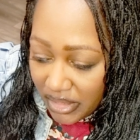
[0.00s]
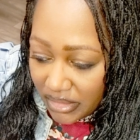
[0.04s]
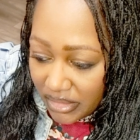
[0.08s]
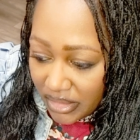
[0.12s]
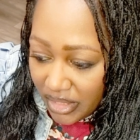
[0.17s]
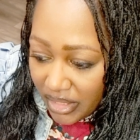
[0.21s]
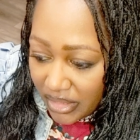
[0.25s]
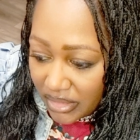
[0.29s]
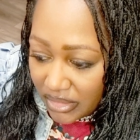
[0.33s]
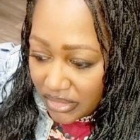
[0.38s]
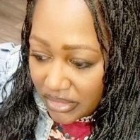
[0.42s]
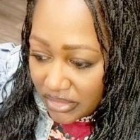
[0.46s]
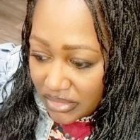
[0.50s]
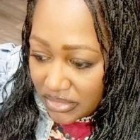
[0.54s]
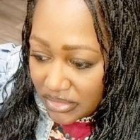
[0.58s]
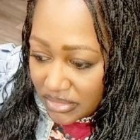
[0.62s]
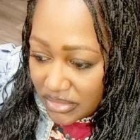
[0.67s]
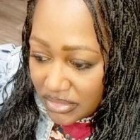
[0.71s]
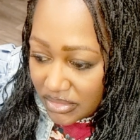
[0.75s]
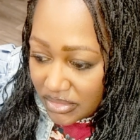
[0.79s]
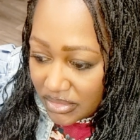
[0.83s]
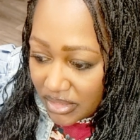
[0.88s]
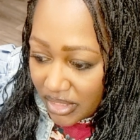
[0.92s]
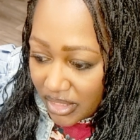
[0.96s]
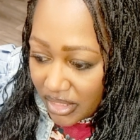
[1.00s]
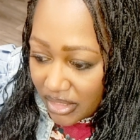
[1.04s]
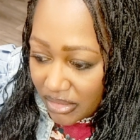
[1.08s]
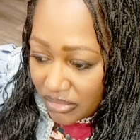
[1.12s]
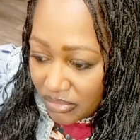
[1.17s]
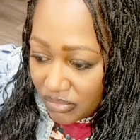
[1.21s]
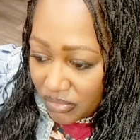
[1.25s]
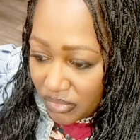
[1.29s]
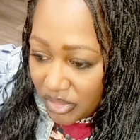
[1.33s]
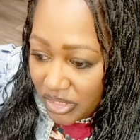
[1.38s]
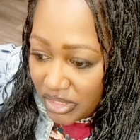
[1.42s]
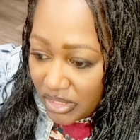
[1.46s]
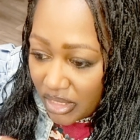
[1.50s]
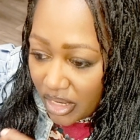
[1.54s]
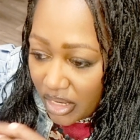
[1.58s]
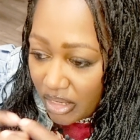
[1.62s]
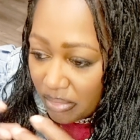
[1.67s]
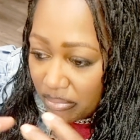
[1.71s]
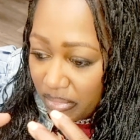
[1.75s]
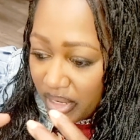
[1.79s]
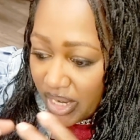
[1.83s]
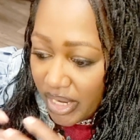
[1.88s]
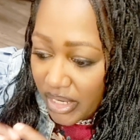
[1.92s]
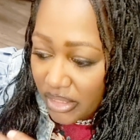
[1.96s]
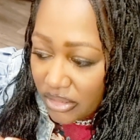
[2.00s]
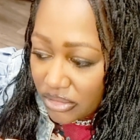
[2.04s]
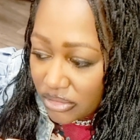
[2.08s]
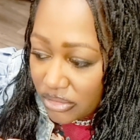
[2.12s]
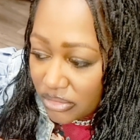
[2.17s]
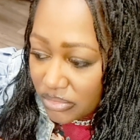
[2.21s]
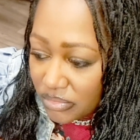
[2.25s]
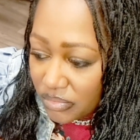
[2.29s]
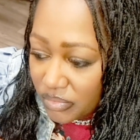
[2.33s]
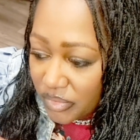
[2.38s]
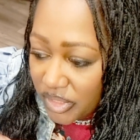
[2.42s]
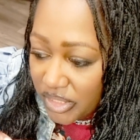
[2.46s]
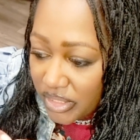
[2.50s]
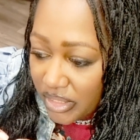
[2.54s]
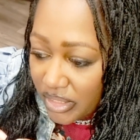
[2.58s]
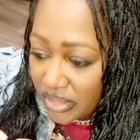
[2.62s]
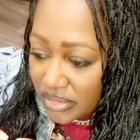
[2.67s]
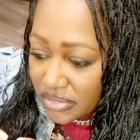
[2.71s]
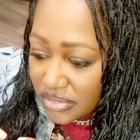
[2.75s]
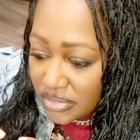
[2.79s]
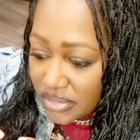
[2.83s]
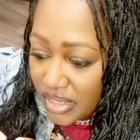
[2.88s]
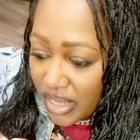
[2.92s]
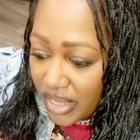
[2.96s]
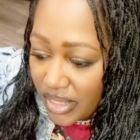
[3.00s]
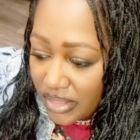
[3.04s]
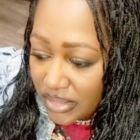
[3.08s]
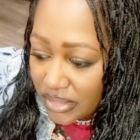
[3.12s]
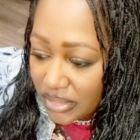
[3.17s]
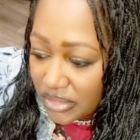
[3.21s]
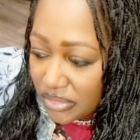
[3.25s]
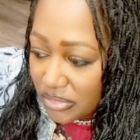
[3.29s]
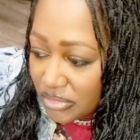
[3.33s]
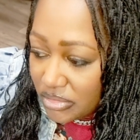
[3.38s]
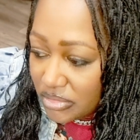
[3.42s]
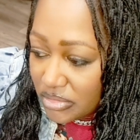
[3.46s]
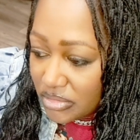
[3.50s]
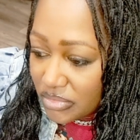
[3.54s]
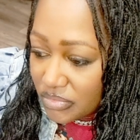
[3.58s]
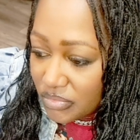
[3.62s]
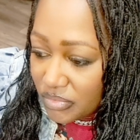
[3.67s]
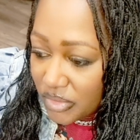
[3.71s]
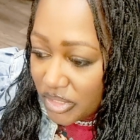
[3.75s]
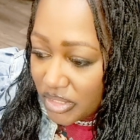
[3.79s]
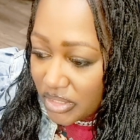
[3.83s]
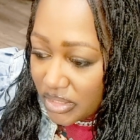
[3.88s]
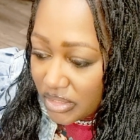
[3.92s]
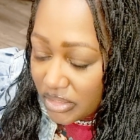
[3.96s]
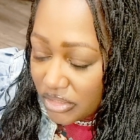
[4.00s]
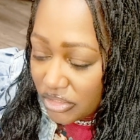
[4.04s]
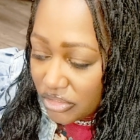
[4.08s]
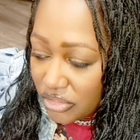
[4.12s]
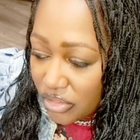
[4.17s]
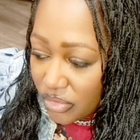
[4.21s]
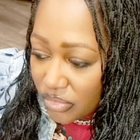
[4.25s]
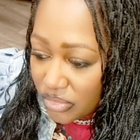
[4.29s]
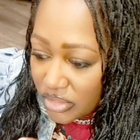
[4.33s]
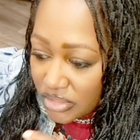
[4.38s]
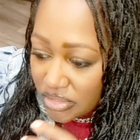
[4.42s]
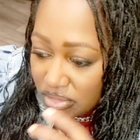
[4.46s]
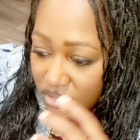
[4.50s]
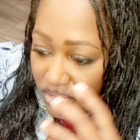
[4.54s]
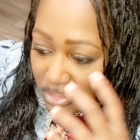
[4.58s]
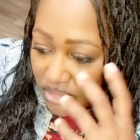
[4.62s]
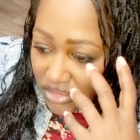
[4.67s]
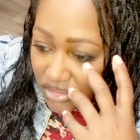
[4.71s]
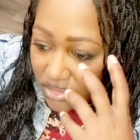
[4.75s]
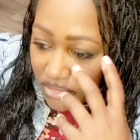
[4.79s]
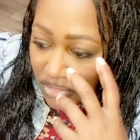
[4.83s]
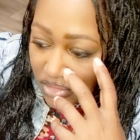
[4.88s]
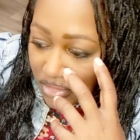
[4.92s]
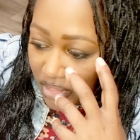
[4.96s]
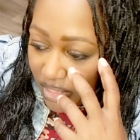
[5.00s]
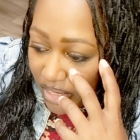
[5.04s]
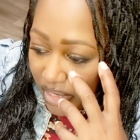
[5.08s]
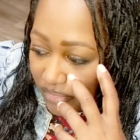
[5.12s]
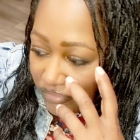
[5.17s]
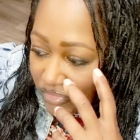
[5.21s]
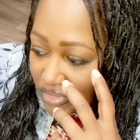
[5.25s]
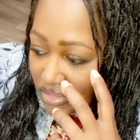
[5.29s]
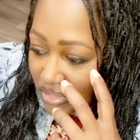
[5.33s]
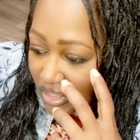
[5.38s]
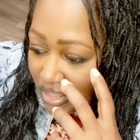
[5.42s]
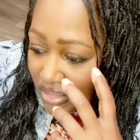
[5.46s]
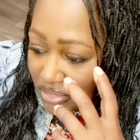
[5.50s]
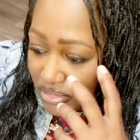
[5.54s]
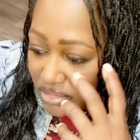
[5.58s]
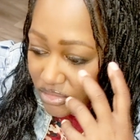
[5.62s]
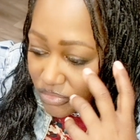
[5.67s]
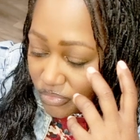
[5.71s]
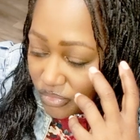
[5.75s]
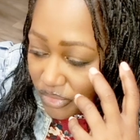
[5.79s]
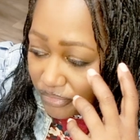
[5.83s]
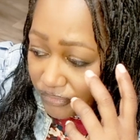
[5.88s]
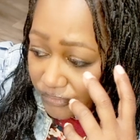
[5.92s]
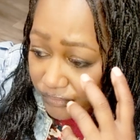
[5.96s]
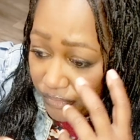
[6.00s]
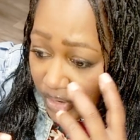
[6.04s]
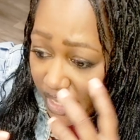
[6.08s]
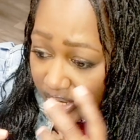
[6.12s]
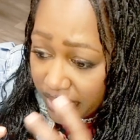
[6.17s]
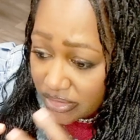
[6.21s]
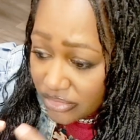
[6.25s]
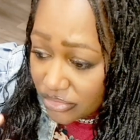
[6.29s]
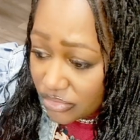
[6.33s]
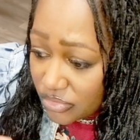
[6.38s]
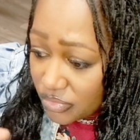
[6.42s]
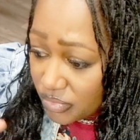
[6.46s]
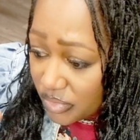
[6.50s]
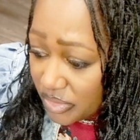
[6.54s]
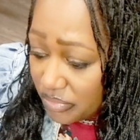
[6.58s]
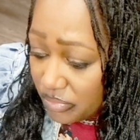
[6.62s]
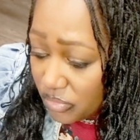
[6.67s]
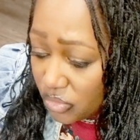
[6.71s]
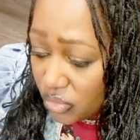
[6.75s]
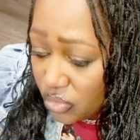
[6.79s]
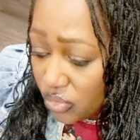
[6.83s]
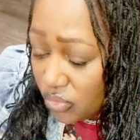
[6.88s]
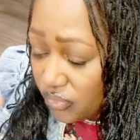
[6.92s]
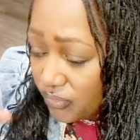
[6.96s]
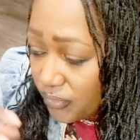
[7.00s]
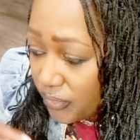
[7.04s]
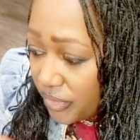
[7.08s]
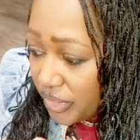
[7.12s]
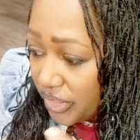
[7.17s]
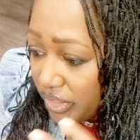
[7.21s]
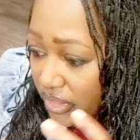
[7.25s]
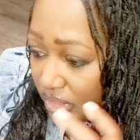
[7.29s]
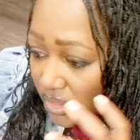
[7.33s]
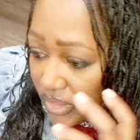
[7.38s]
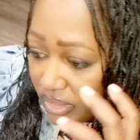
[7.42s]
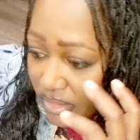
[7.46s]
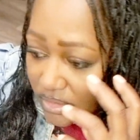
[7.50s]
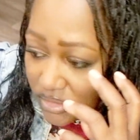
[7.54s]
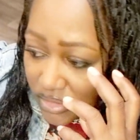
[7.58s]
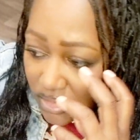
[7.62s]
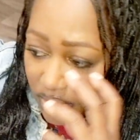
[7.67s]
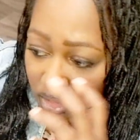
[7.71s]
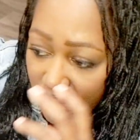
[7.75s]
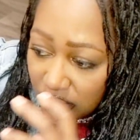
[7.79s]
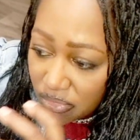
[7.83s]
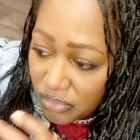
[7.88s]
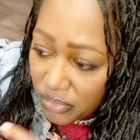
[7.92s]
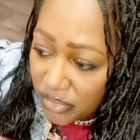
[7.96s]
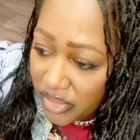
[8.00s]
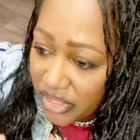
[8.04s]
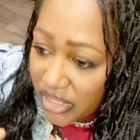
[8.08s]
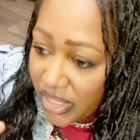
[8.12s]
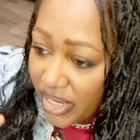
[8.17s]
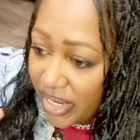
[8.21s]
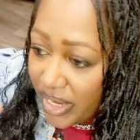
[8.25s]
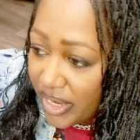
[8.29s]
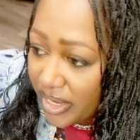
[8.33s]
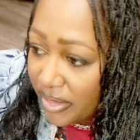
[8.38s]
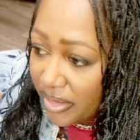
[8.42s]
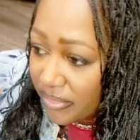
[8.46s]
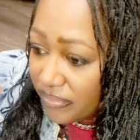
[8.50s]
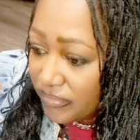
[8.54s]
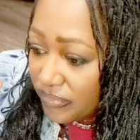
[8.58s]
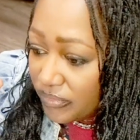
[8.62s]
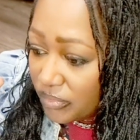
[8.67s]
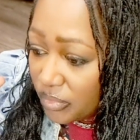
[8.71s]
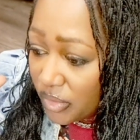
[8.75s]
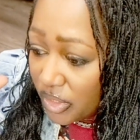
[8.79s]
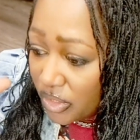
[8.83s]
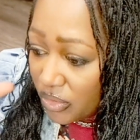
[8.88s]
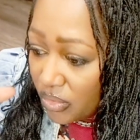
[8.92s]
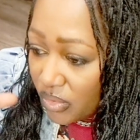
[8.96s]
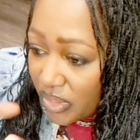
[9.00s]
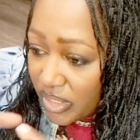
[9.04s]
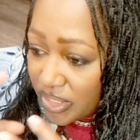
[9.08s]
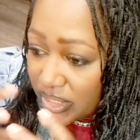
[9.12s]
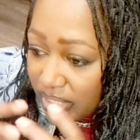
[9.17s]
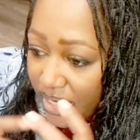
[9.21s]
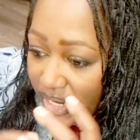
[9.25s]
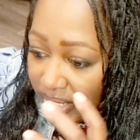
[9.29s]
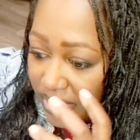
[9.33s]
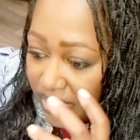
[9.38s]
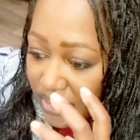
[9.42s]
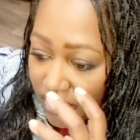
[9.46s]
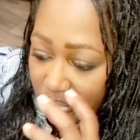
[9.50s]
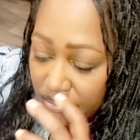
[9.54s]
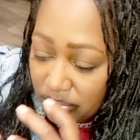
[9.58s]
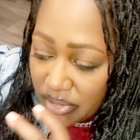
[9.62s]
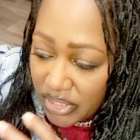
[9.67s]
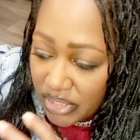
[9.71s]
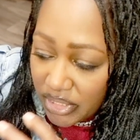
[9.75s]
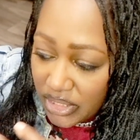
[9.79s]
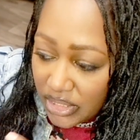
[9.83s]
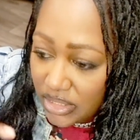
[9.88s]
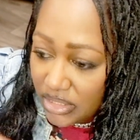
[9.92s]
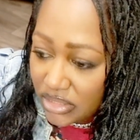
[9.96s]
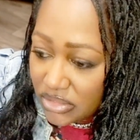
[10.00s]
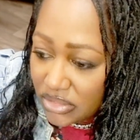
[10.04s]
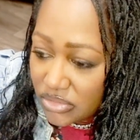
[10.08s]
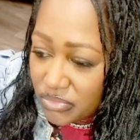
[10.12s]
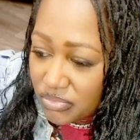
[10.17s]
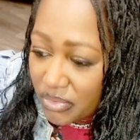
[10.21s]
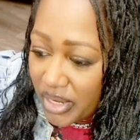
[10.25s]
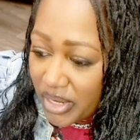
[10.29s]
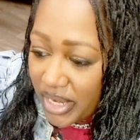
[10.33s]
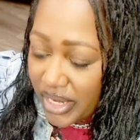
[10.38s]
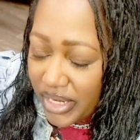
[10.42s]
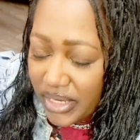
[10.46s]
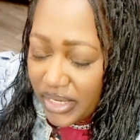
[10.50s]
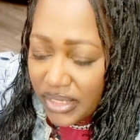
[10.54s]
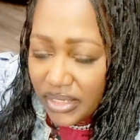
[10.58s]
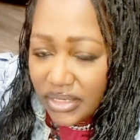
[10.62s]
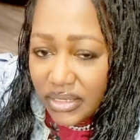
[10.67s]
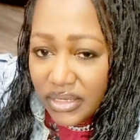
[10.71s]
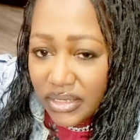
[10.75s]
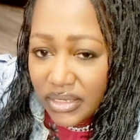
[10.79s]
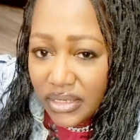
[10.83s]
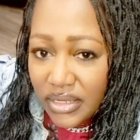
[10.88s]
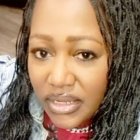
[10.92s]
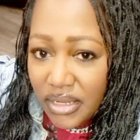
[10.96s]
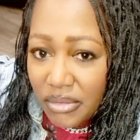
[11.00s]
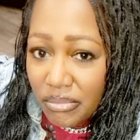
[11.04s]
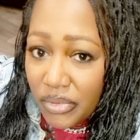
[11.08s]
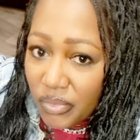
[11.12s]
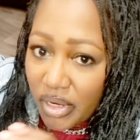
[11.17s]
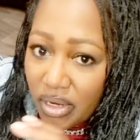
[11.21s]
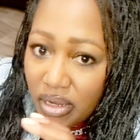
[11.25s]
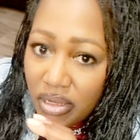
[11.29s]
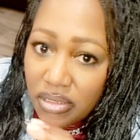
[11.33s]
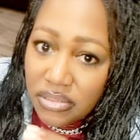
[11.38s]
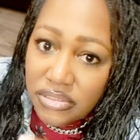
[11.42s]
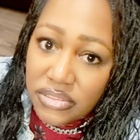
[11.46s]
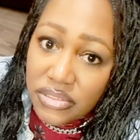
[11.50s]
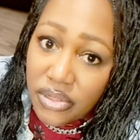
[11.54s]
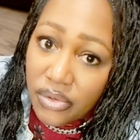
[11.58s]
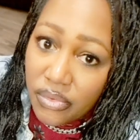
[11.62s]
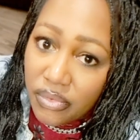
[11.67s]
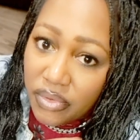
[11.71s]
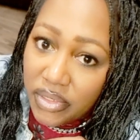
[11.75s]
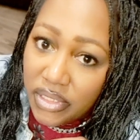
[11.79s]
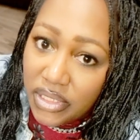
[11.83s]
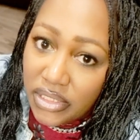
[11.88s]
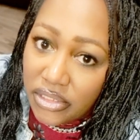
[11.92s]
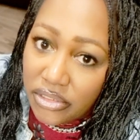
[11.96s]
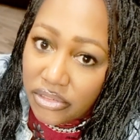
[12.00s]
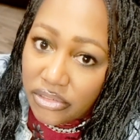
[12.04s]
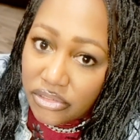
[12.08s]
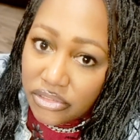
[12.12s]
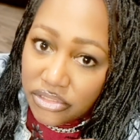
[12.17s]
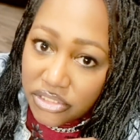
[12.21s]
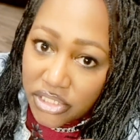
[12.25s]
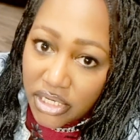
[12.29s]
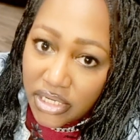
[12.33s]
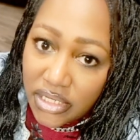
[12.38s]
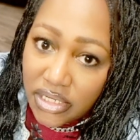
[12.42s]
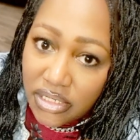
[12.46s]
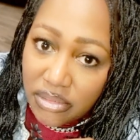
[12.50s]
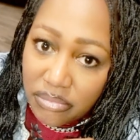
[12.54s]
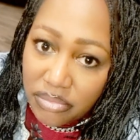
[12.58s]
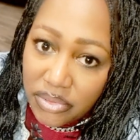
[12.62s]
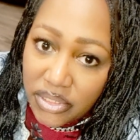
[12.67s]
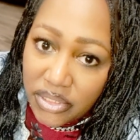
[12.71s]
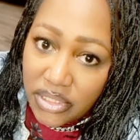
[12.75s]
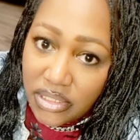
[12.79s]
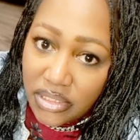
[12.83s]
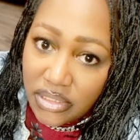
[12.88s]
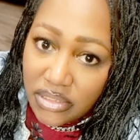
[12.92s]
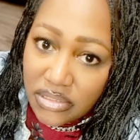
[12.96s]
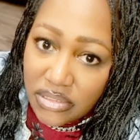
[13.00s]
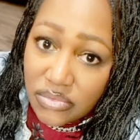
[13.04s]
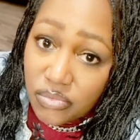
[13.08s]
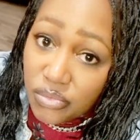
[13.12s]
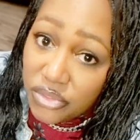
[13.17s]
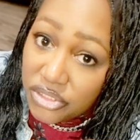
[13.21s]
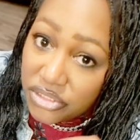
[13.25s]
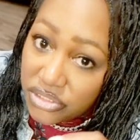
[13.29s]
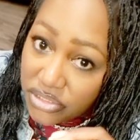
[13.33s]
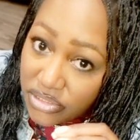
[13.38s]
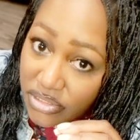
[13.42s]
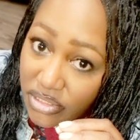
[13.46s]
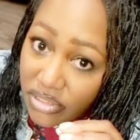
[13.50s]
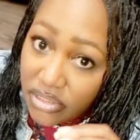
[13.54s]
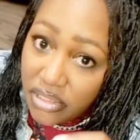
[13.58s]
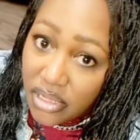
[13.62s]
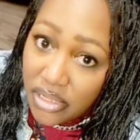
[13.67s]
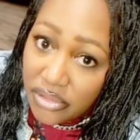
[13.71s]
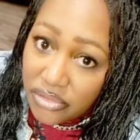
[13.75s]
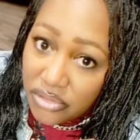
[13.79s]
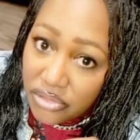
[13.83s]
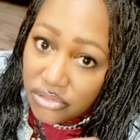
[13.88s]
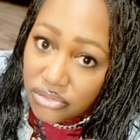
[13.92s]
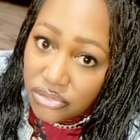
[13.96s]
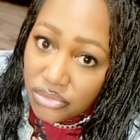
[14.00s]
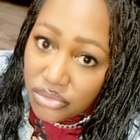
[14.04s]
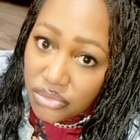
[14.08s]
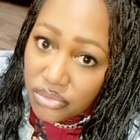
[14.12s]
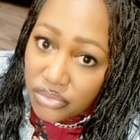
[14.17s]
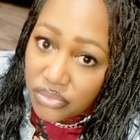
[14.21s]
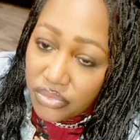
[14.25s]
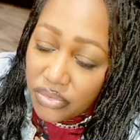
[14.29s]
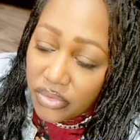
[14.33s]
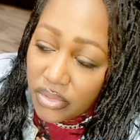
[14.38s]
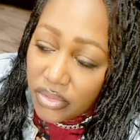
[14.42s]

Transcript: that is that we are matter, we are solids, these avatars, we're fractals, we move, we think, we're organic beings, right? But we're also energetic beings, which is another truth.